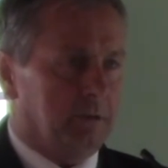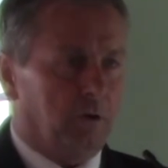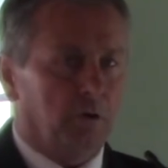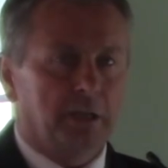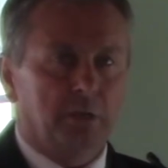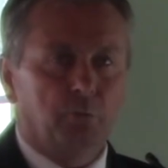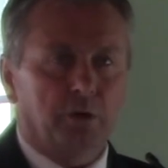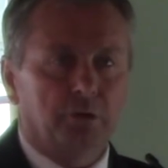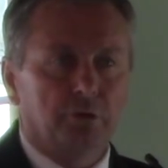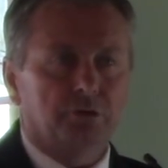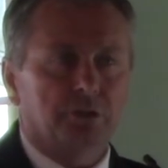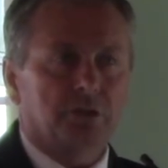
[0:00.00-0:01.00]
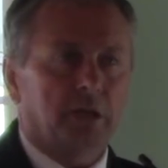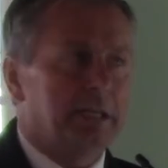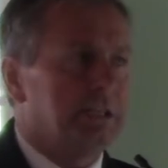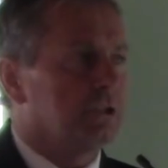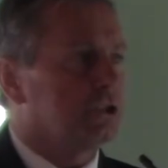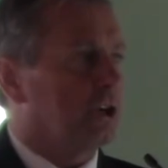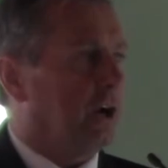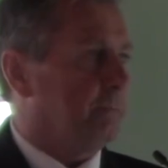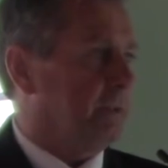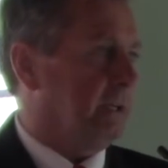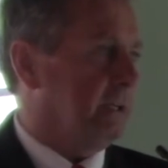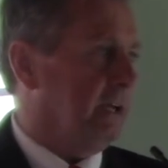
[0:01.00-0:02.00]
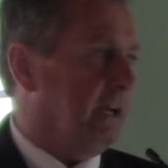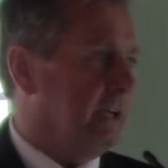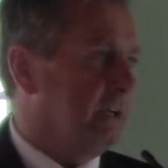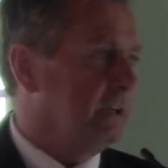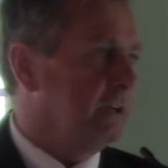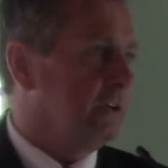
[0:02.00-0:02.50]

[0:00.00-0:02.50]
All they'd want to do is just clean the shop that day.